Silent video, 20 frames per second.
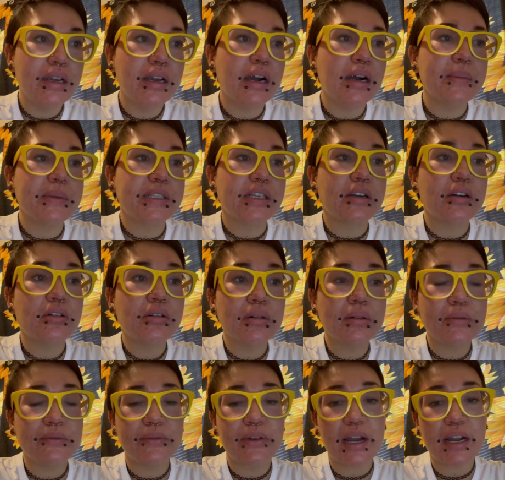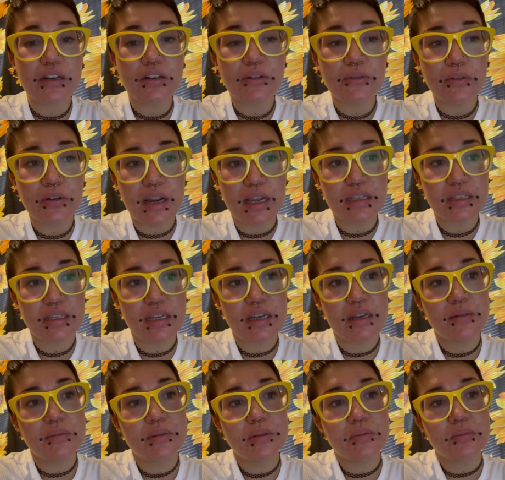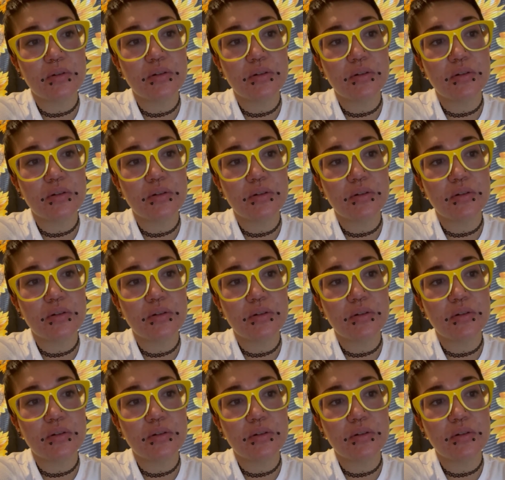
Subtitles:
It's a cofactor for enzymes,